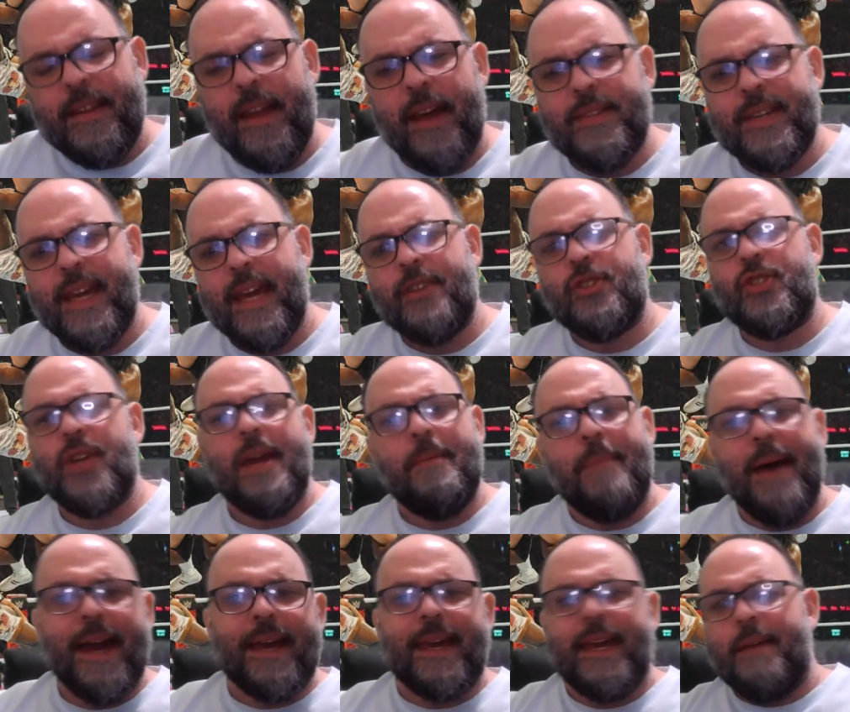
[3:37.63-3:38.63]
to get Jay
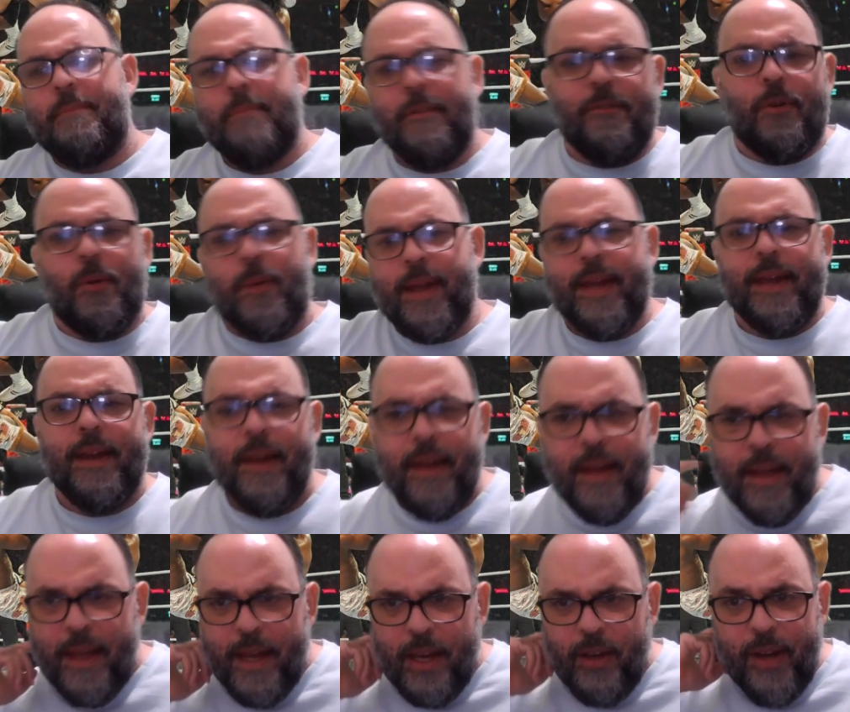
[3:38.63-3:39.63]
back in before he
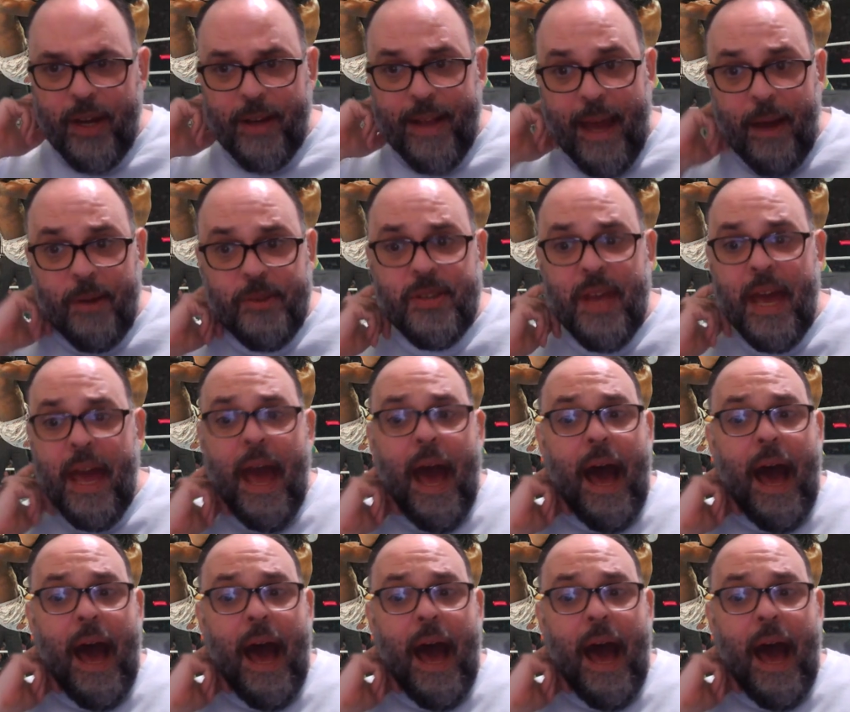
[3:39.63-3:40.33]
cleared house.